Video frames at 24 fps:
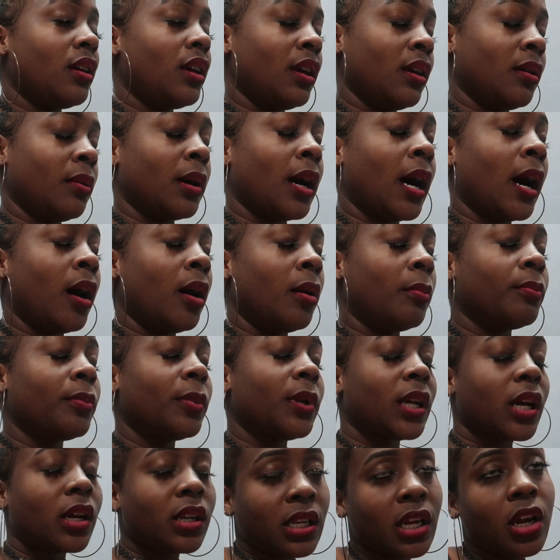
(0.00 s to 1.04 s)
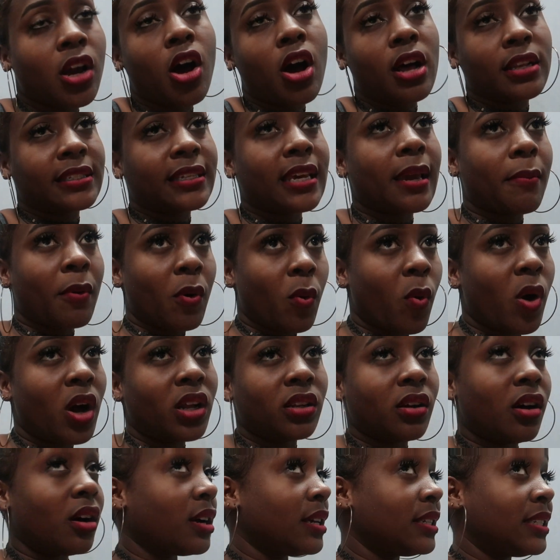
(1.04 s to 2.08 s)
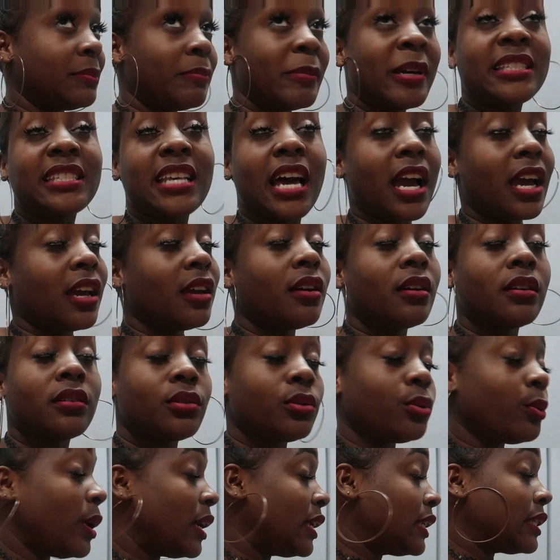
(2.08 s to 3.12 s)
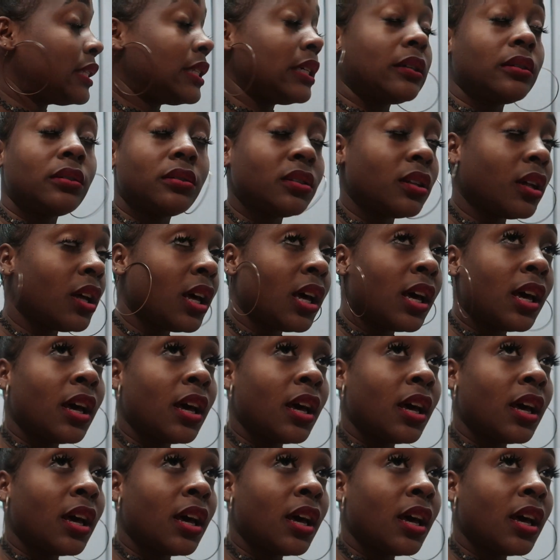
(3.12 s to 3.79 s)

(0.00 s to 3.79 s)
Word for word: and um the cost cap and whatnot because in my second year too I still